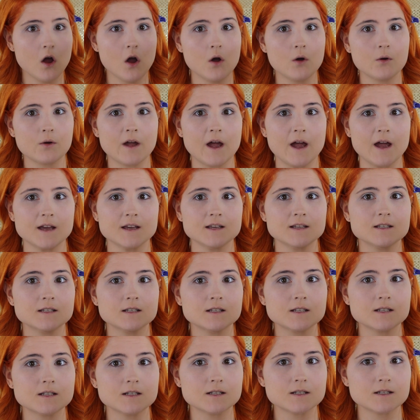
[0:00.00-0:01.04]
Okay,
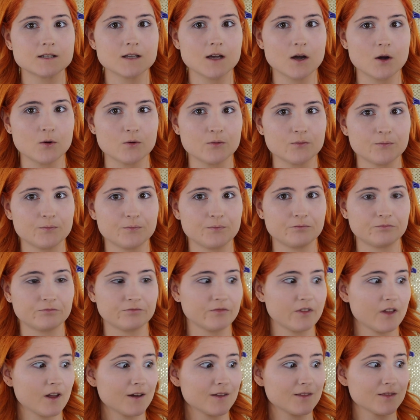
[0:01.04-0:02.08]
so
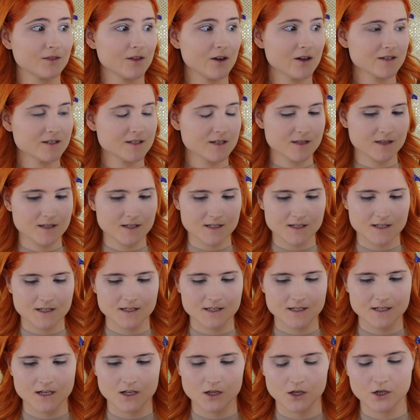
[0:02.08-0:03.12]
thoughts on this
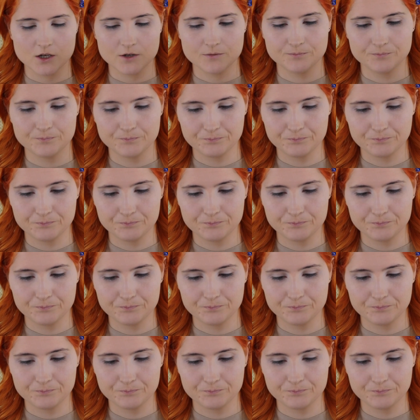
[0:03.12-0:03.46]
concealer.